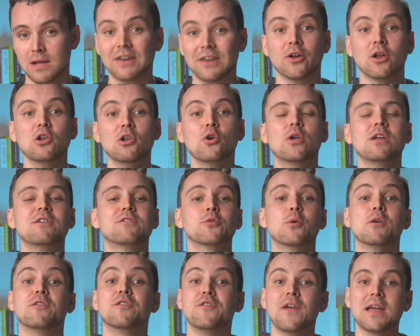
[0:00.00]
and are looking
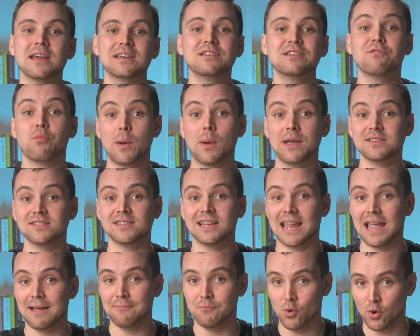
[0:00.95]
for effective ways to
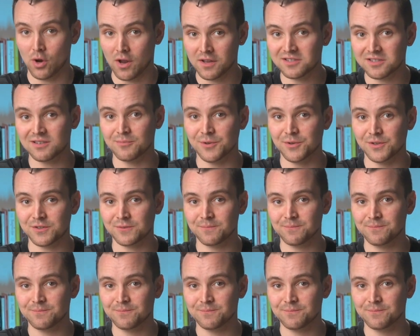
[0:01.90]
get more customers.